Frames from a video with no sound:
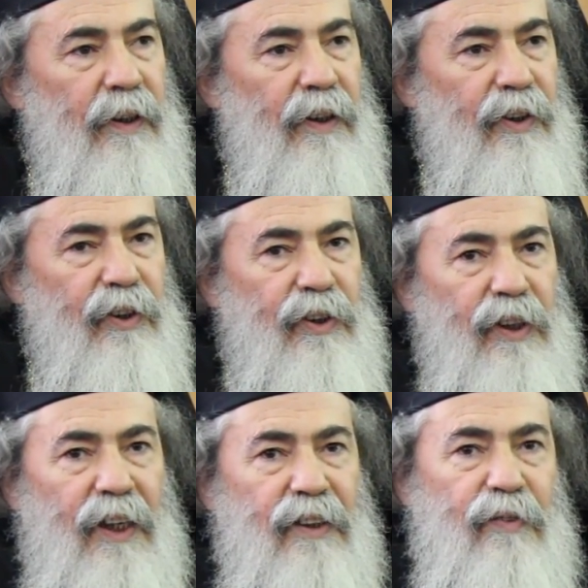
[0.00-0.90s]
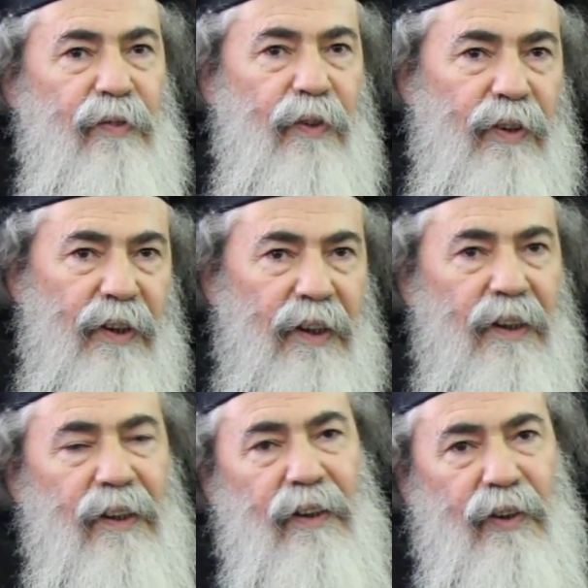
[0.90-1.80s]
is in charge for
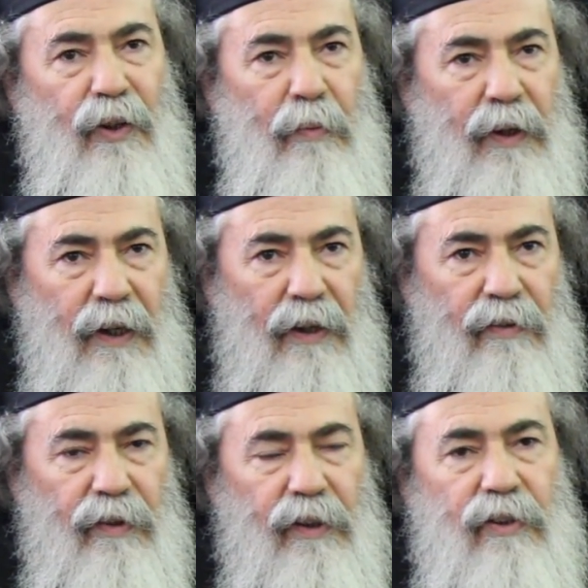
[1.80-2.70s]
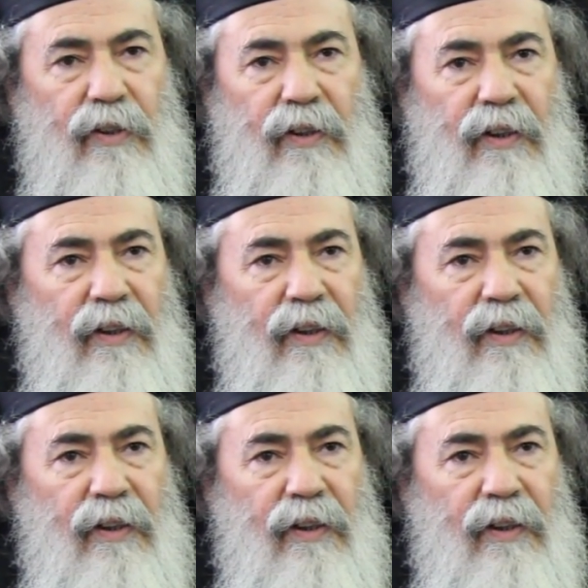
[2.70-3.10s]
the Roman Catholic uh,